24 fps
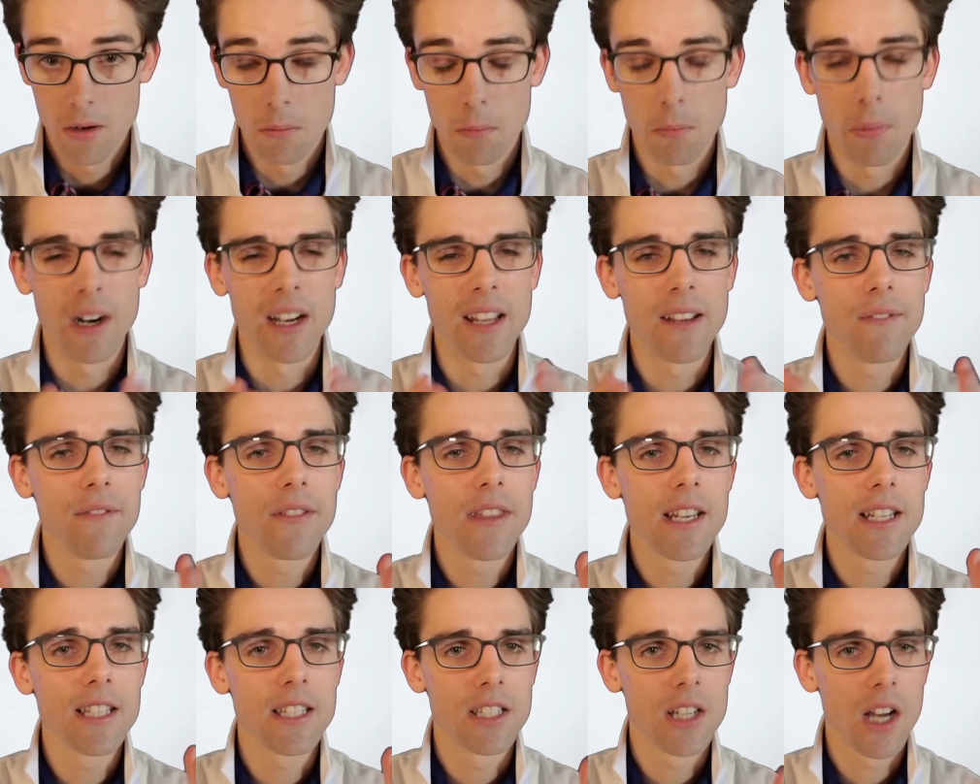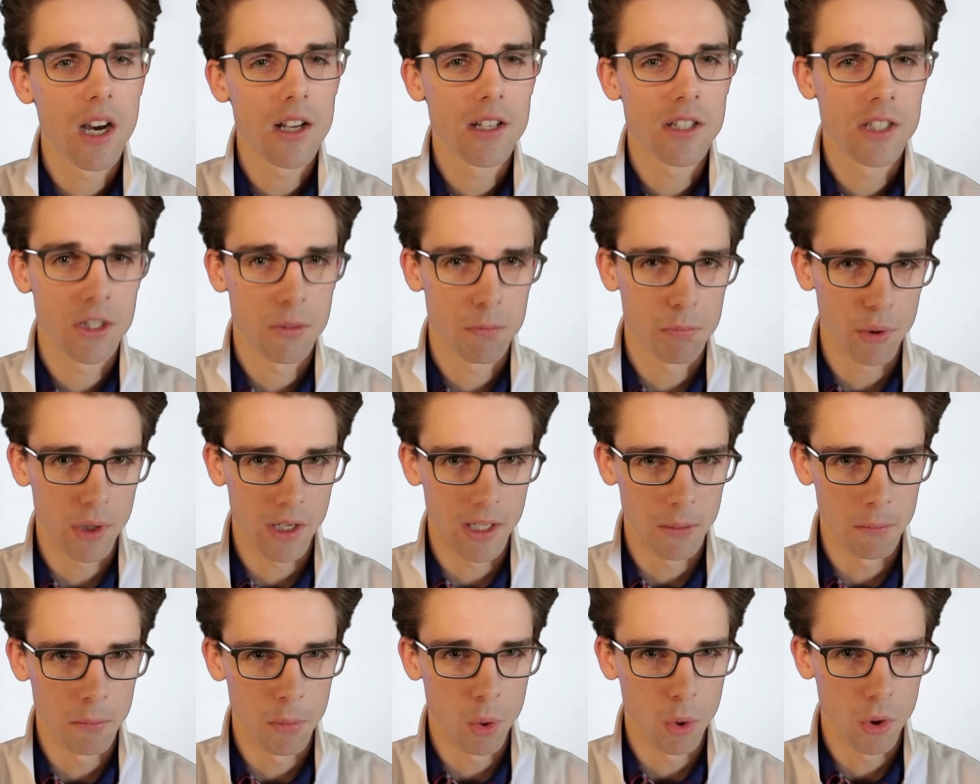But if this does
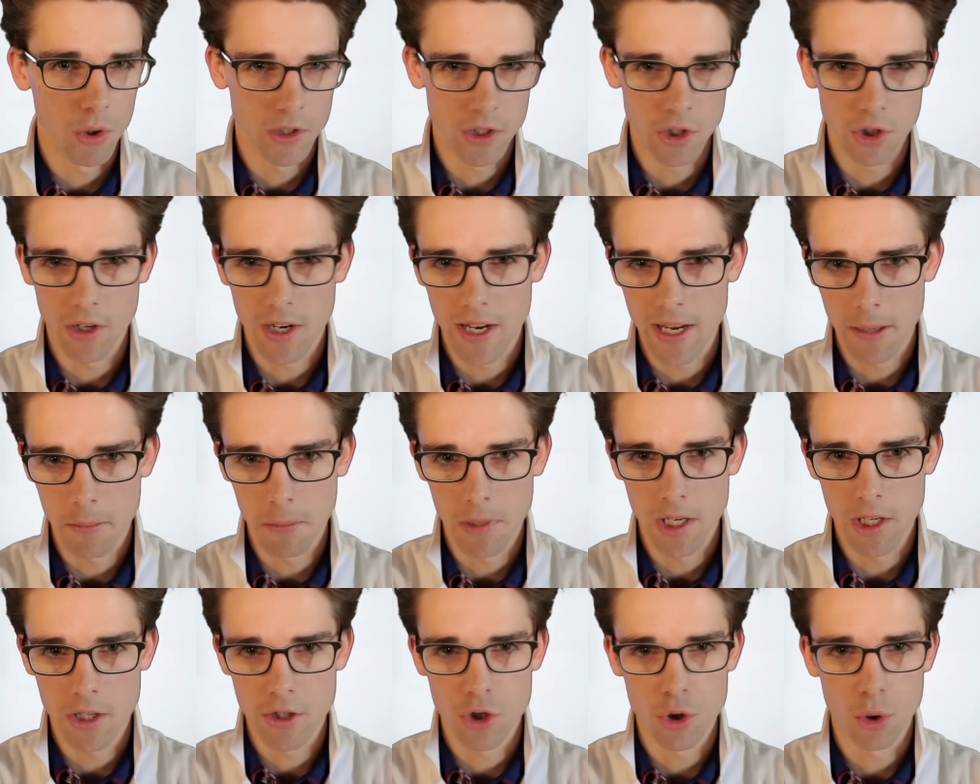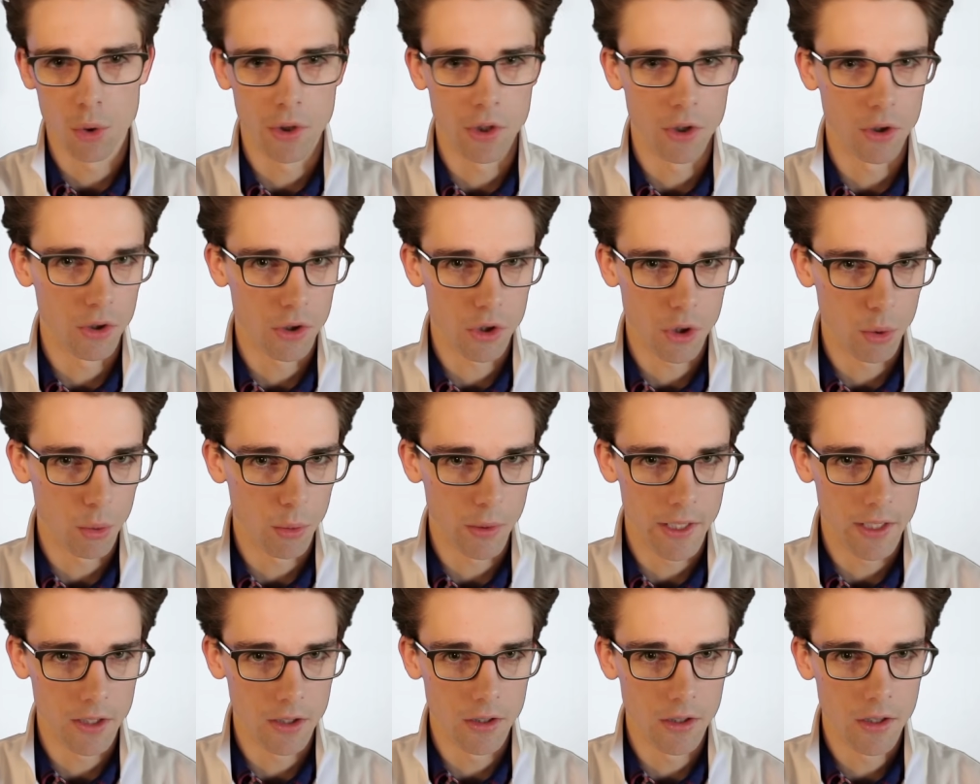springboard your image or your
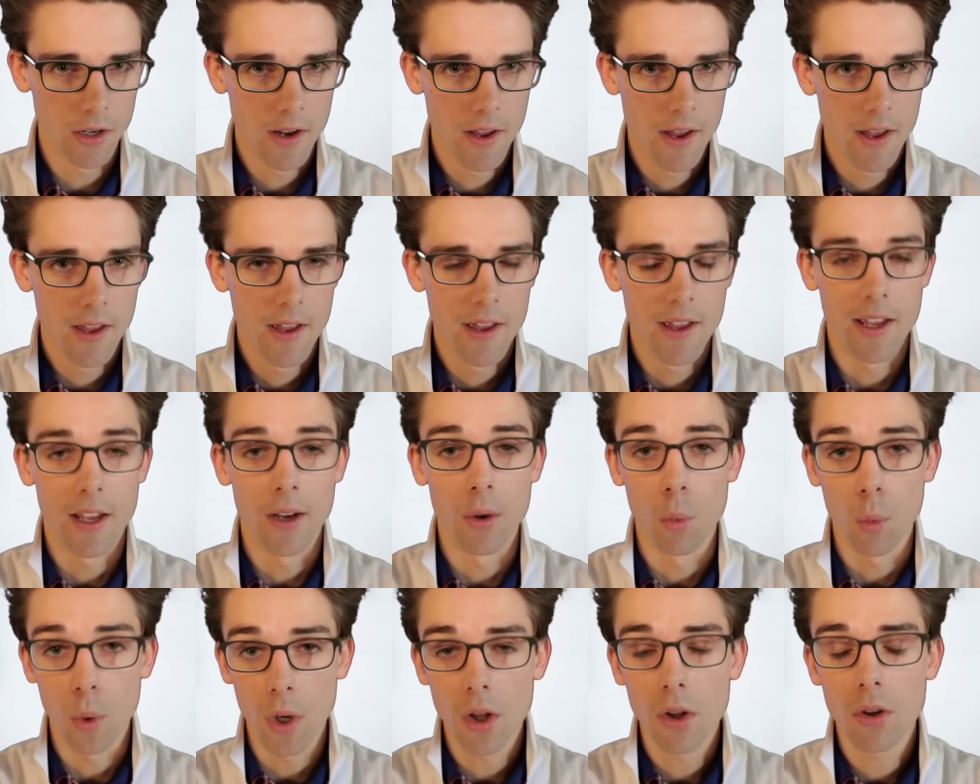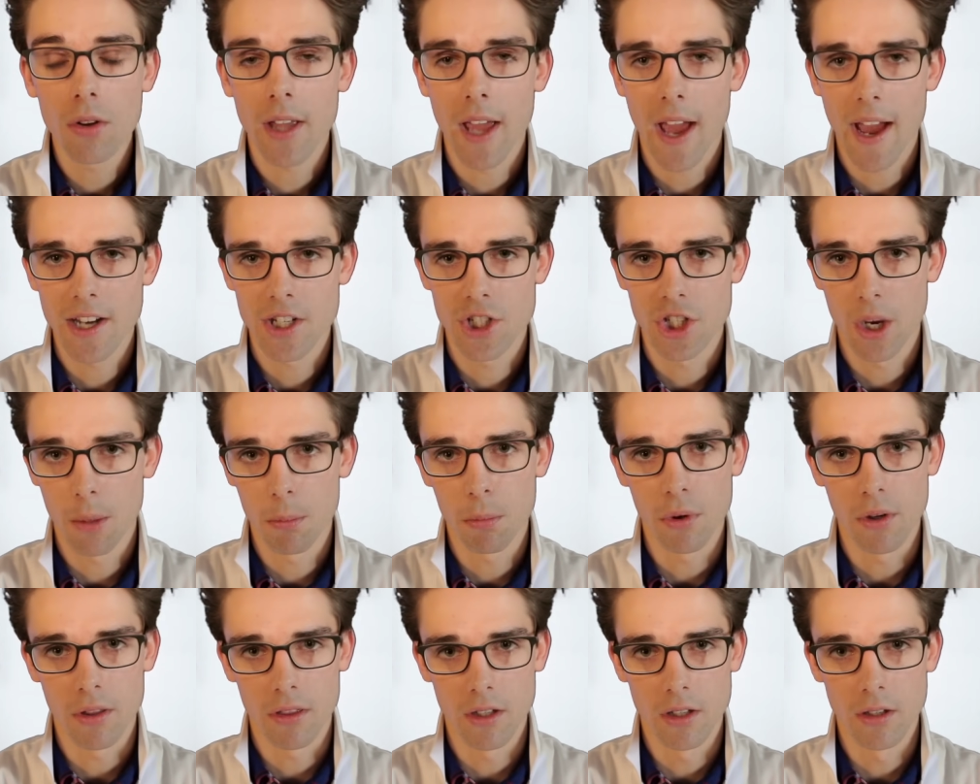career, it will catch up
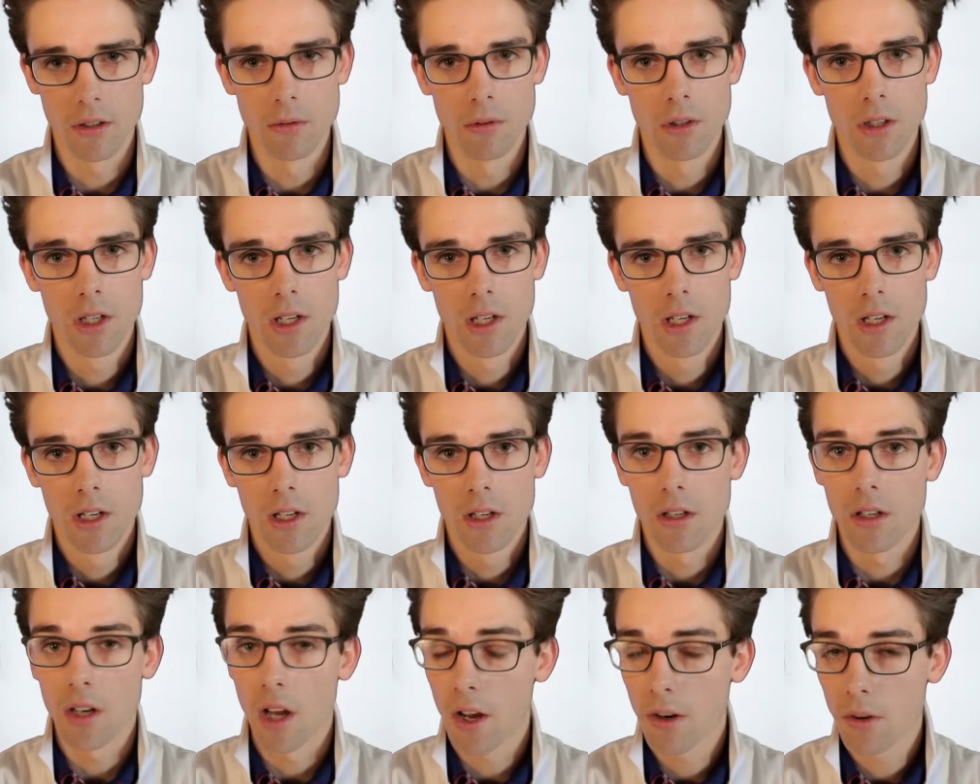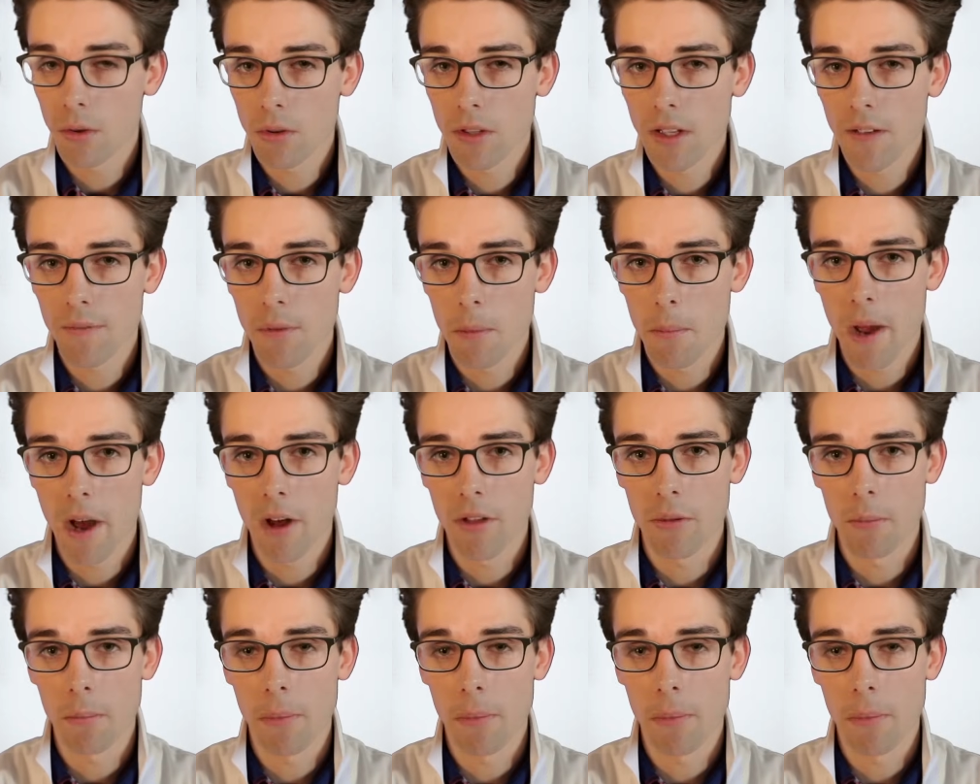with you, not only from how the